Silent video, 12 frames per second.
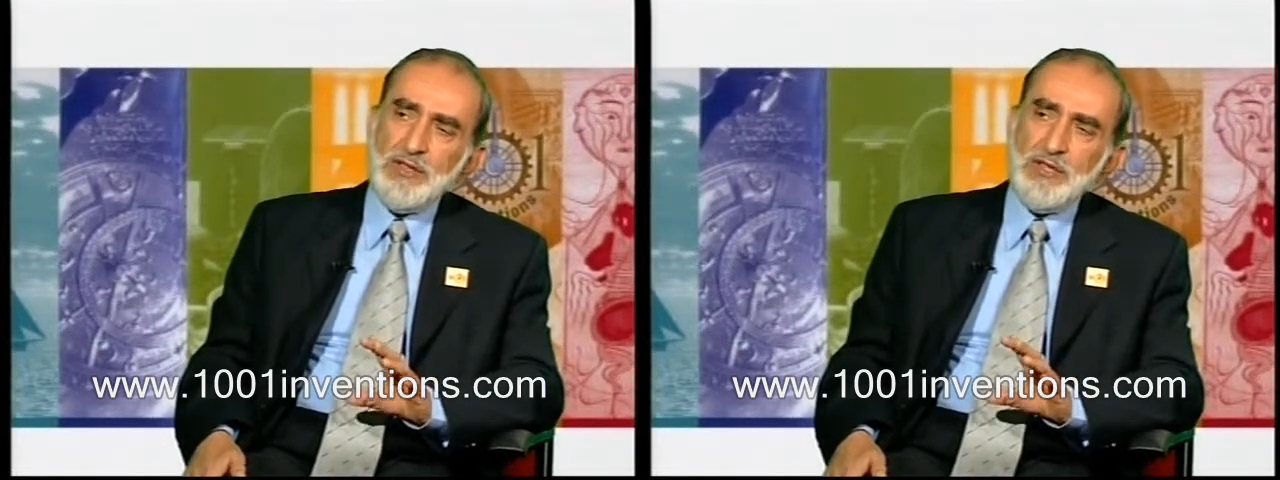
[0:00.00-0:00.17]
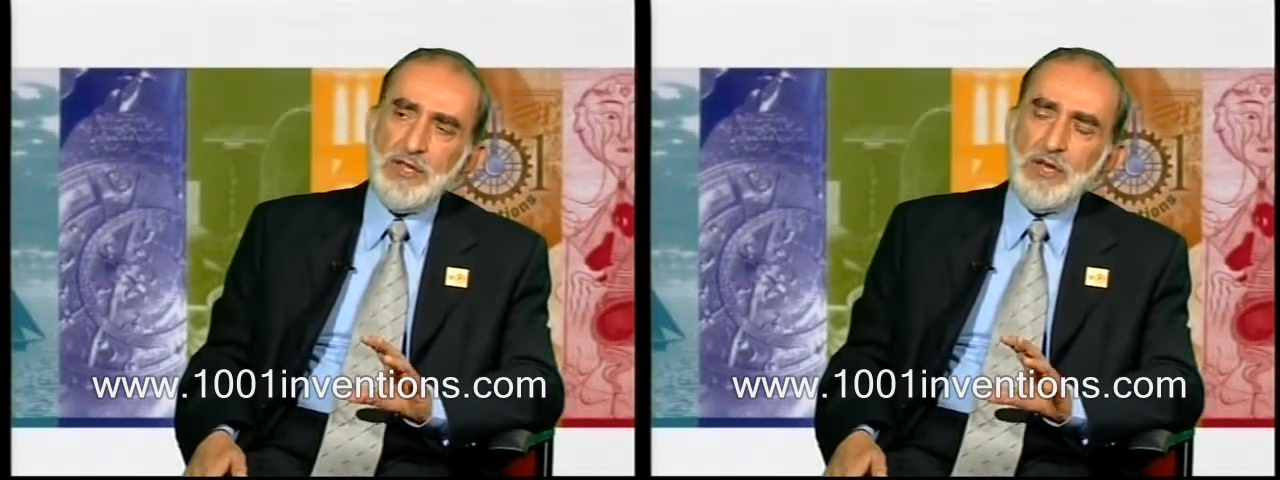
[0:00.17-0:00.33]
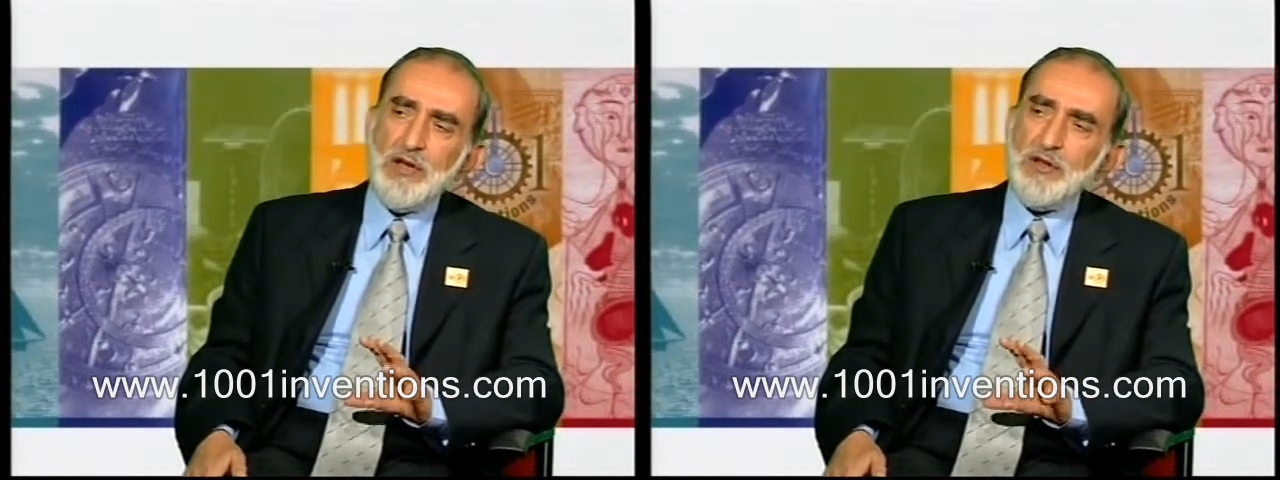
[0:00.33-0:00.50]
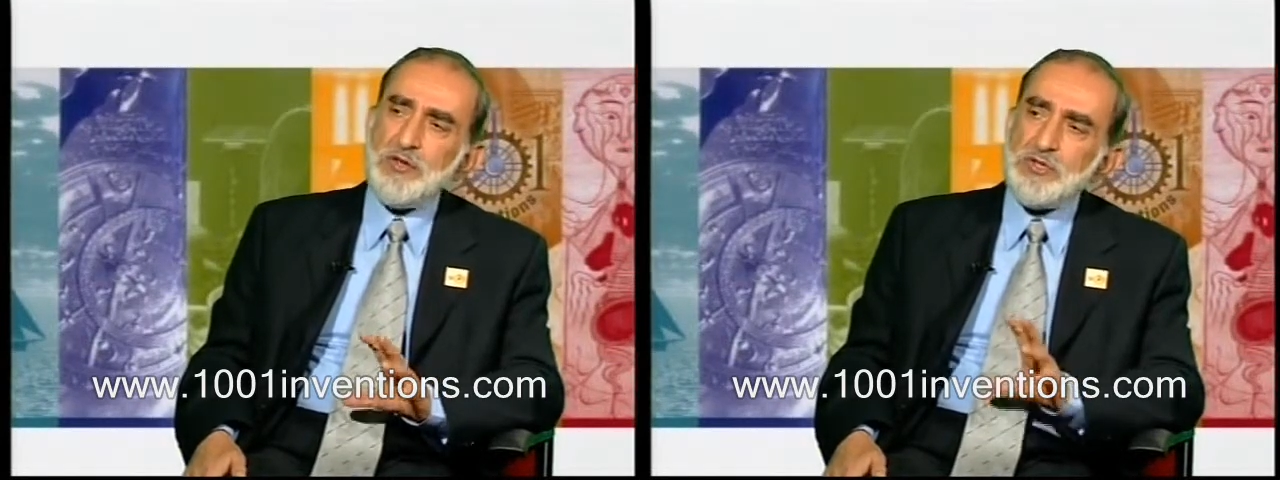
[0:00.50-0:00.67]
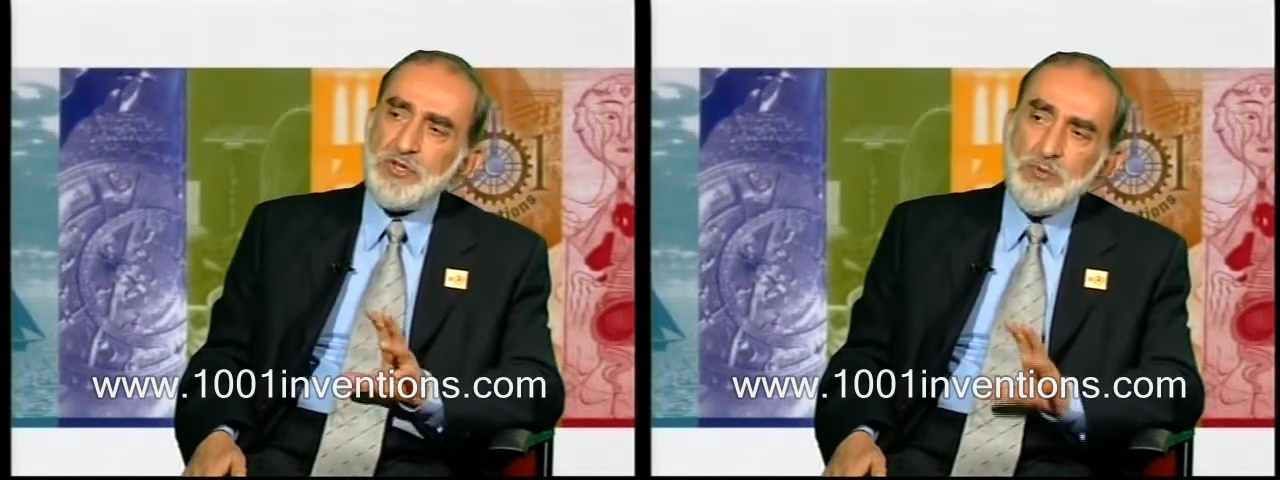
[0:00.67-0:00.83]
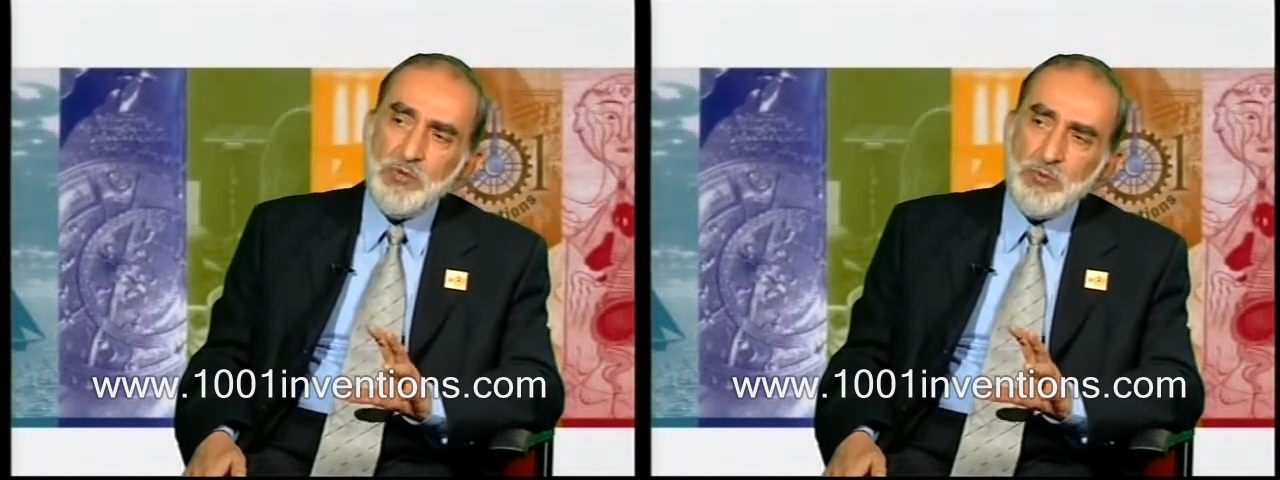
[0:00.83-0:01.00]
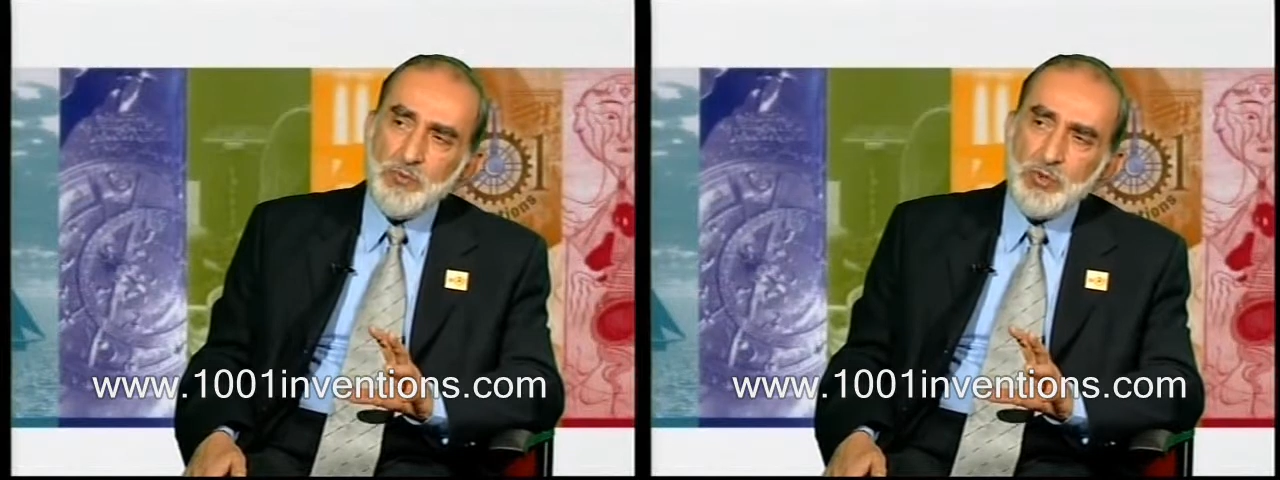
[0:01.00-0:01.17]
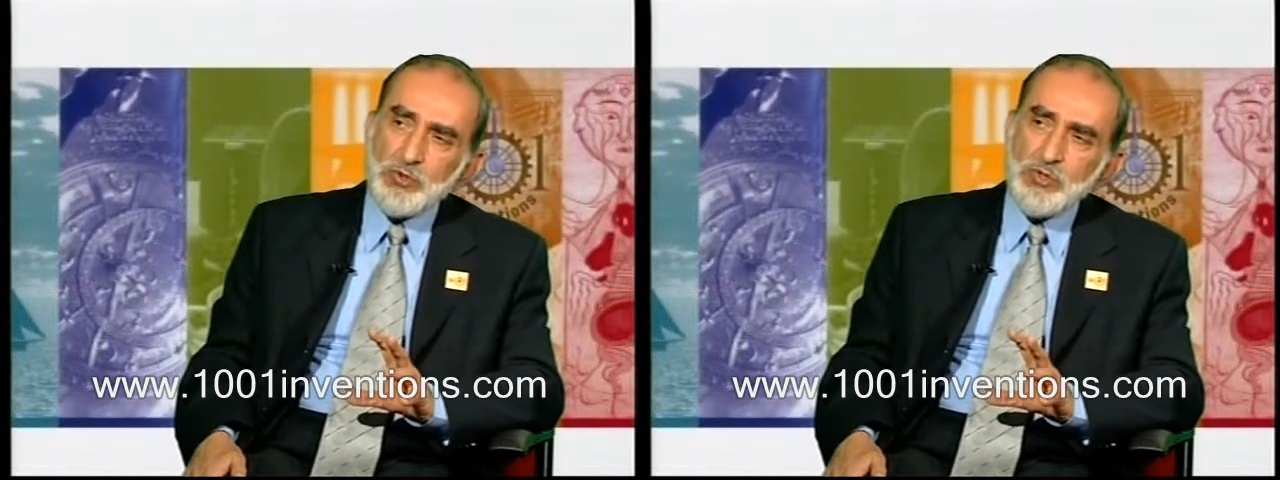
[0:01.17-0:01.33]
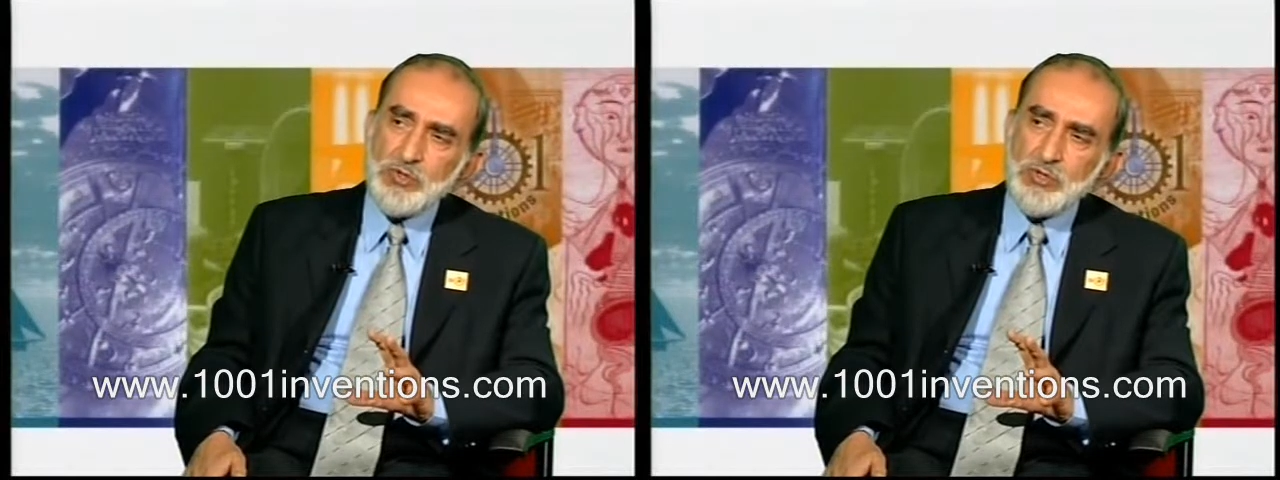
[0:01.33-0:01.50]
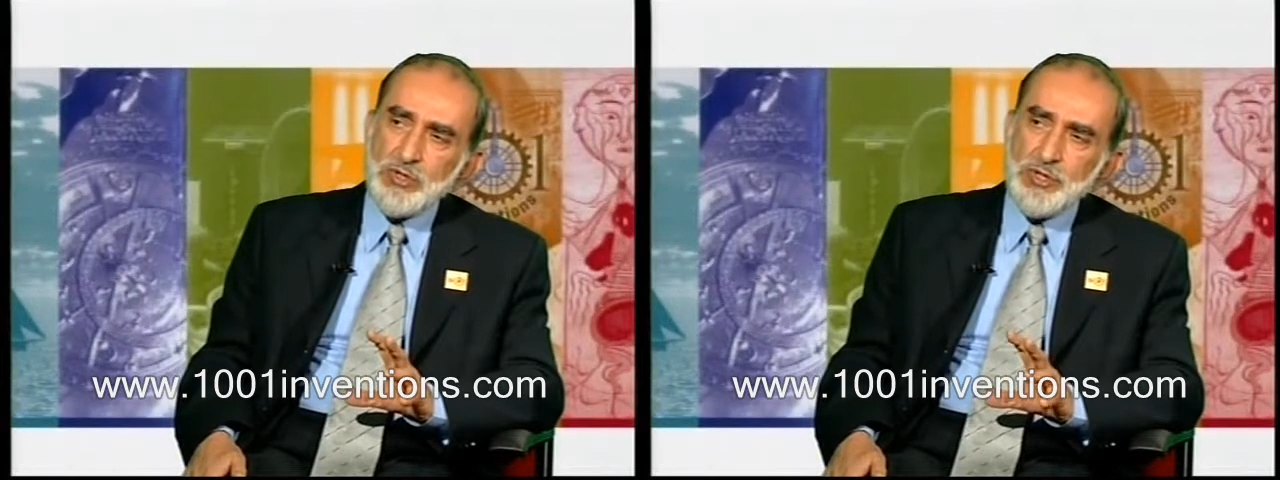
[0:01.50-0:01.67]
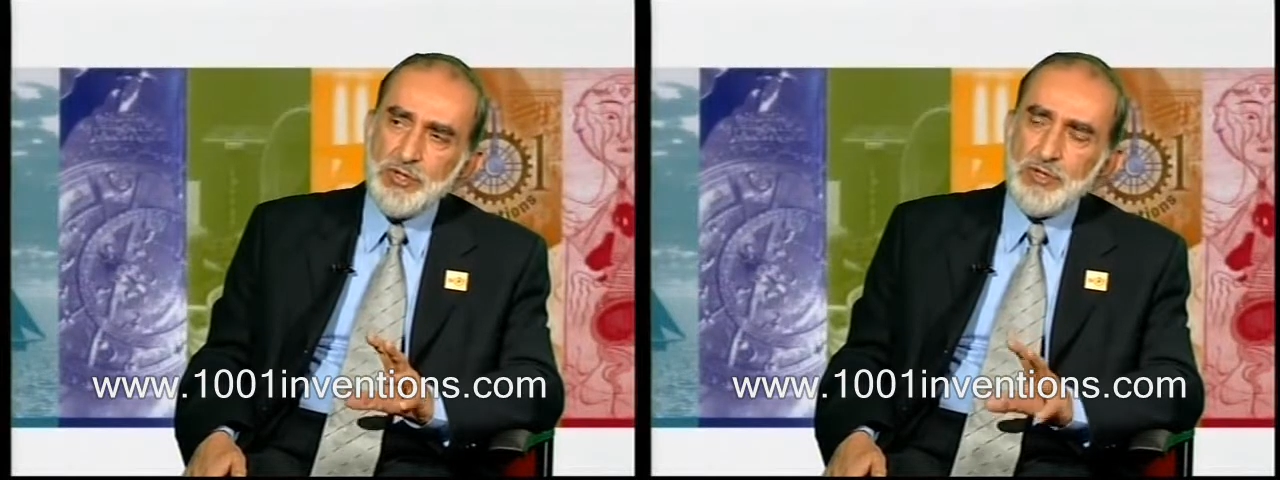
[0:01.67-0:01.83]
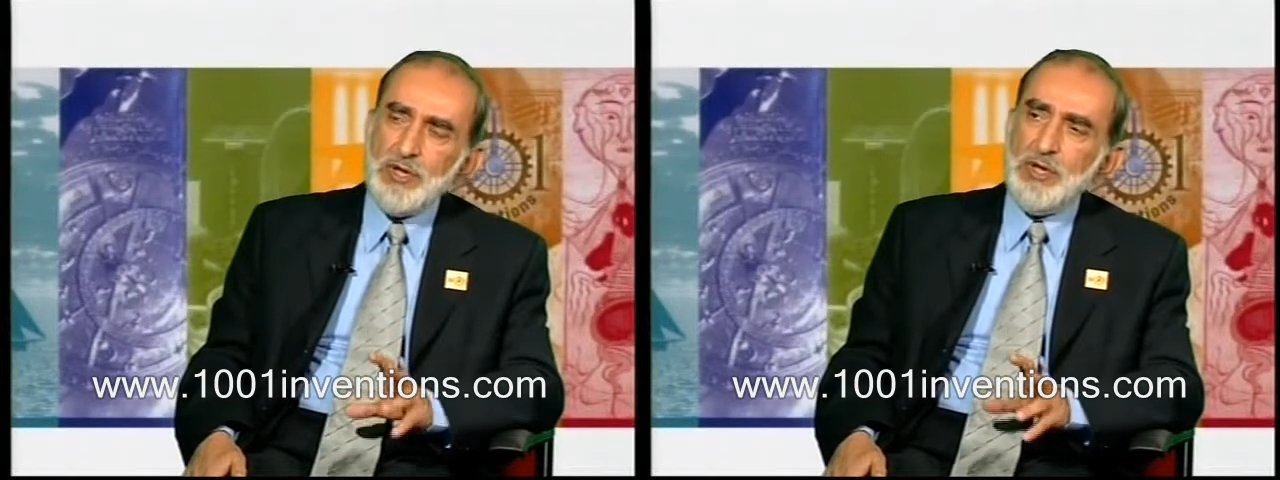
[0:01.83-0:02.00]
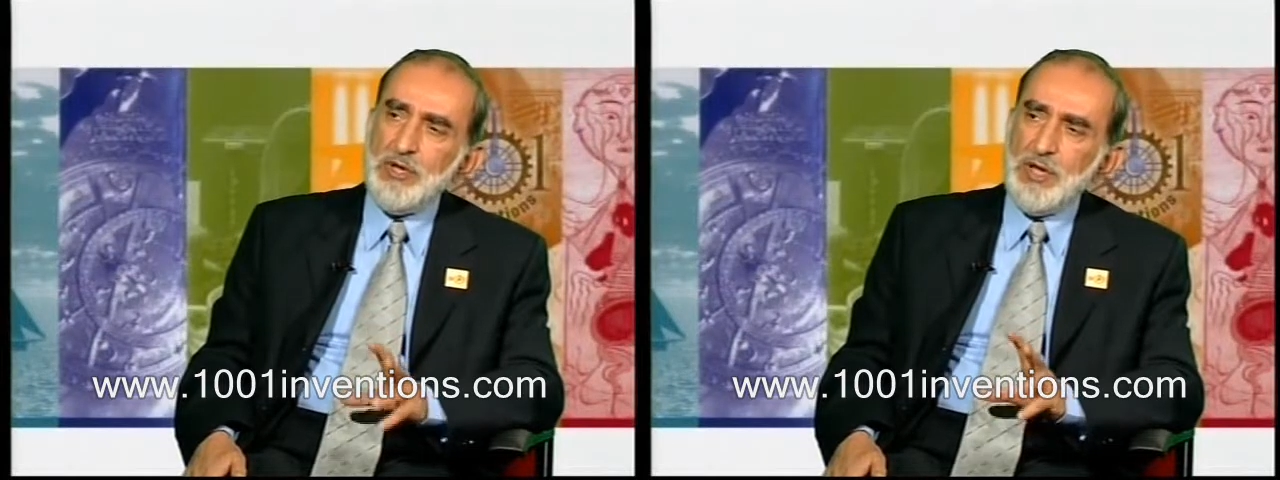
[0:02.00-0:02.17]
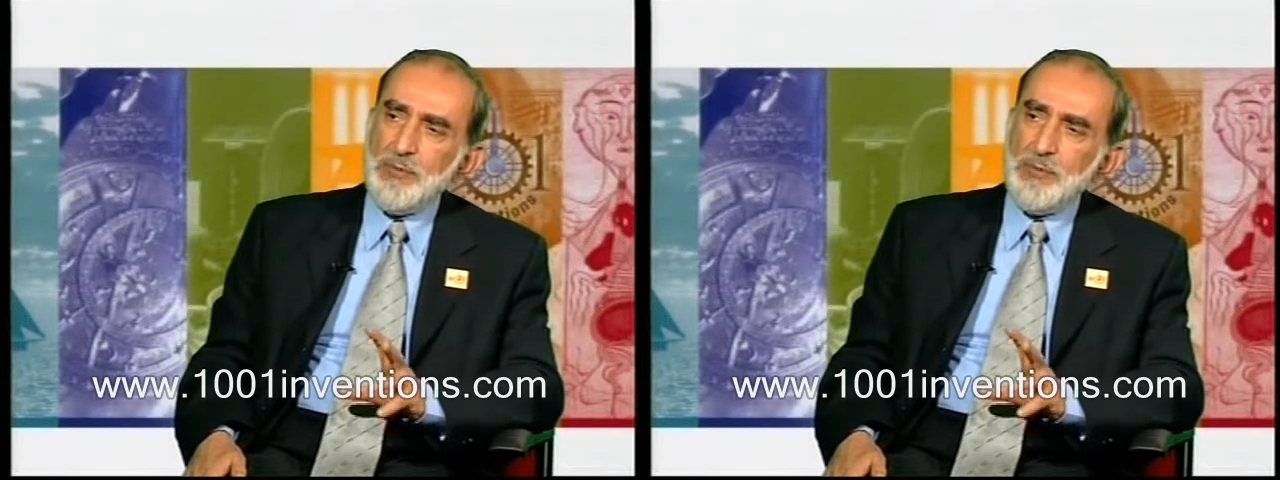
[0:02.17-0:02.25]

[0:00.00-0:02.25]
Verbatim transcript: I think, are extremely important to learn